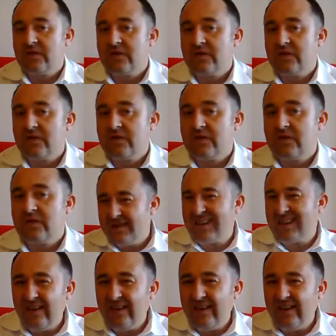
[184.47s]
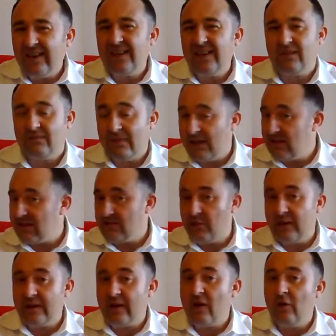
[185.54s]
So there is a kind of,
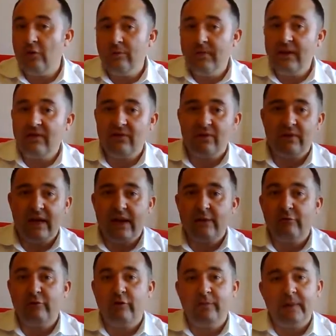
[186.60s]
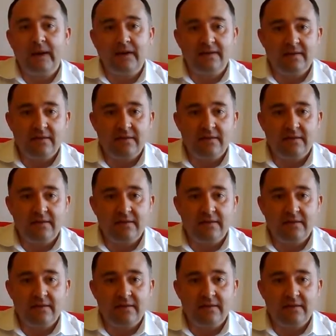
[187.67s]
that's where the whole myth came from,